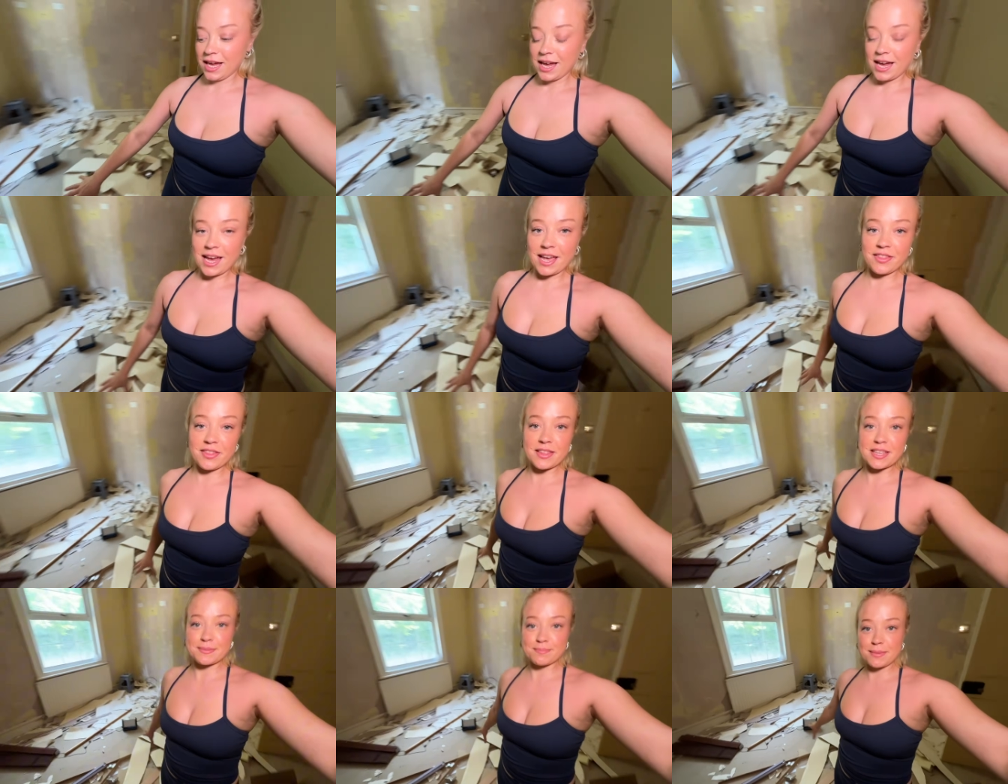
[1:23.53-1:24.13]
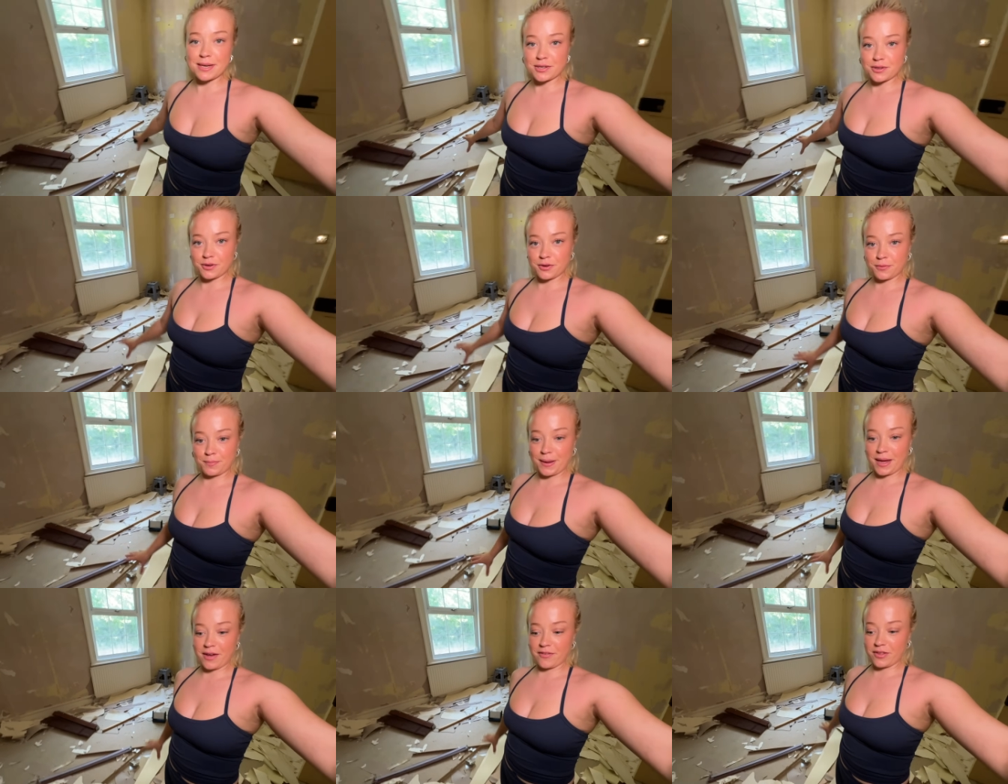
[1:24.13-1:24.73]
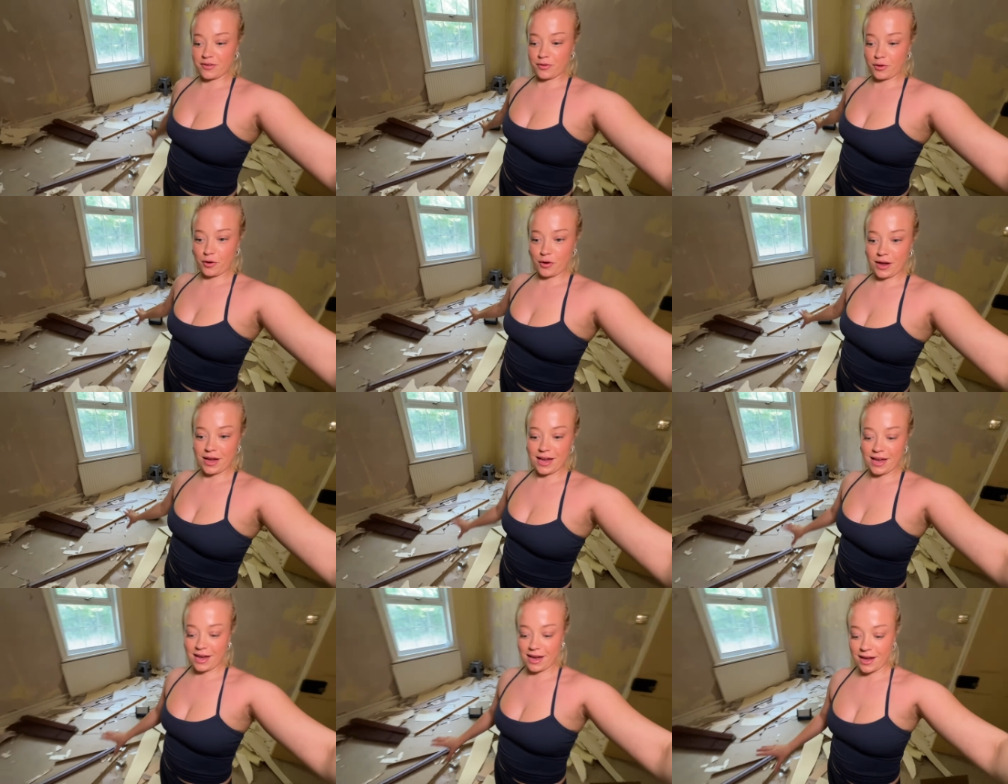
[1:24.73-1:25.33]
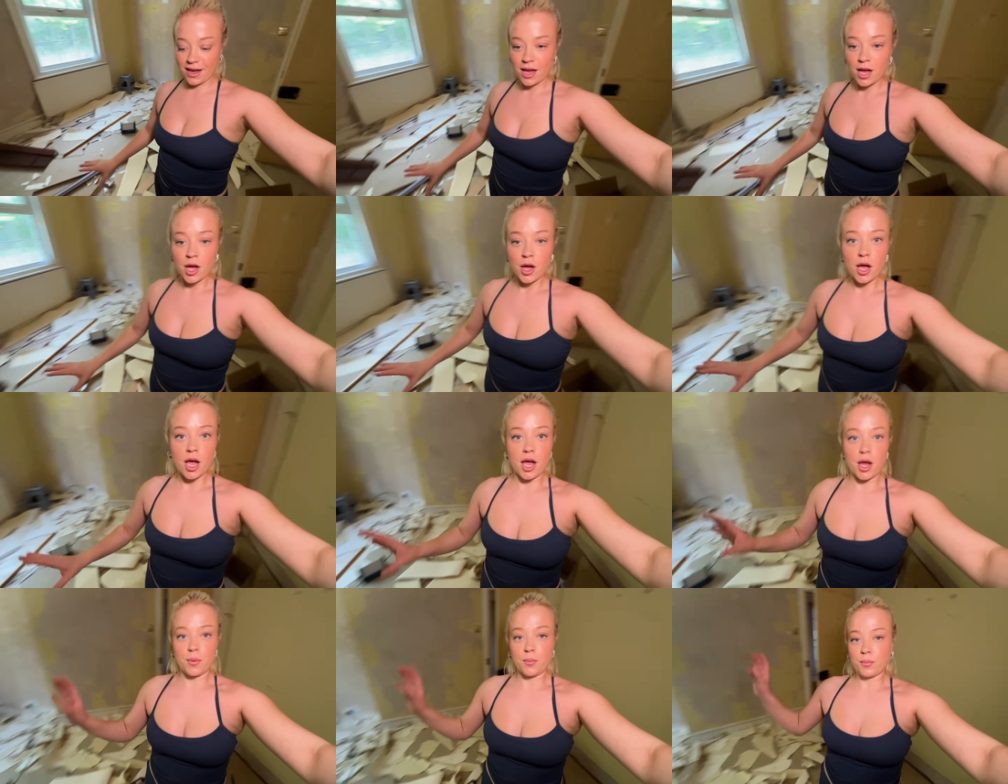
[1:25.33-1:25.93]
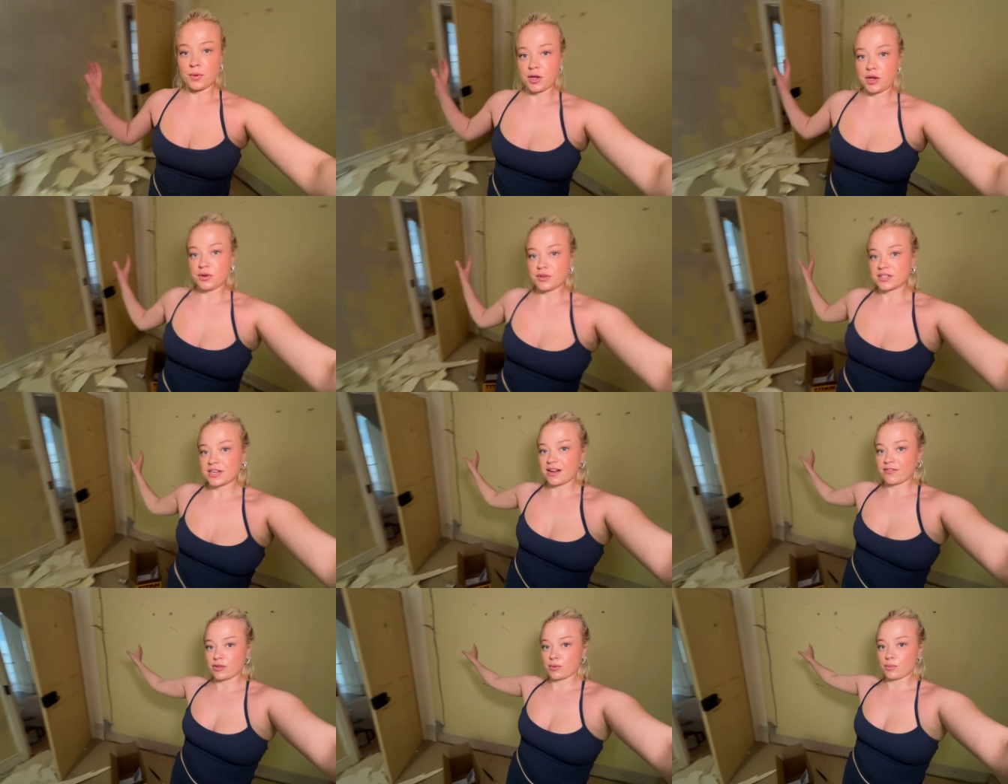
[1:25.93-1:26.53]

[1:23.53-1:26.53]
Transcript: in this middle bit of the floor here, we used to have the